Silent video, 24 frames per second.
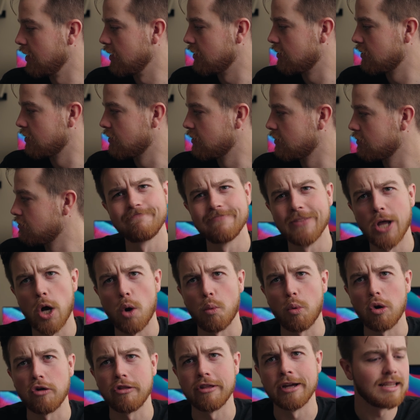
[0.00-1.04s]
It's
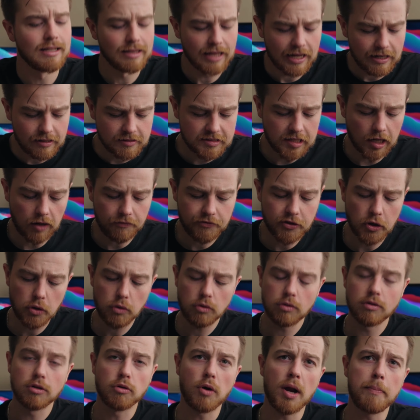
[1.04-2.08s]
not worth it. The light itself
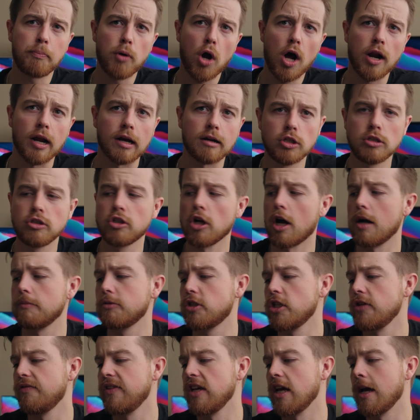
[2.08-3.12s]
though, great product. Good job,
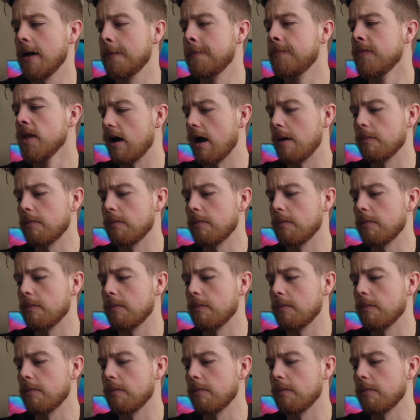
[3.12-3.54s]
GVM.